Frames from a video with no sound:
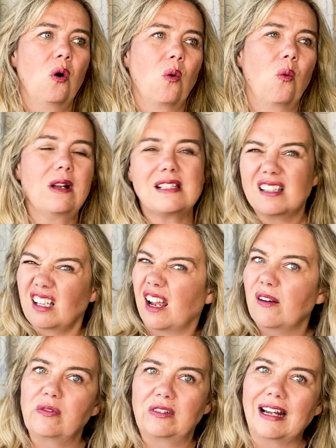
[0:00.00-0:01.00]
what's
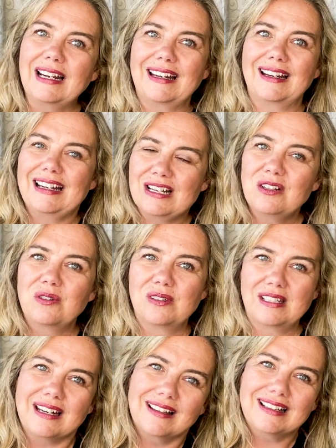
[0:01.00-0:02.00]
life like in New
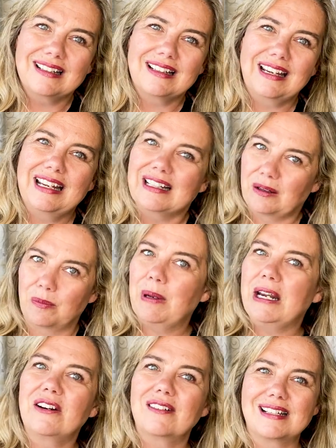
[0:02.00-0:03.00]
Zealand in
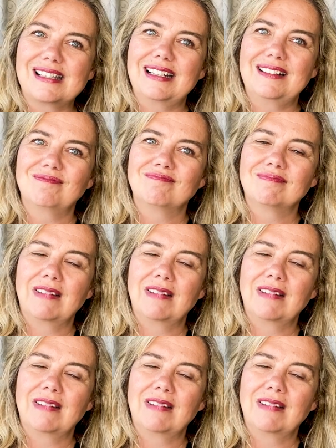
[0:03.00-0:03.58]
comparison?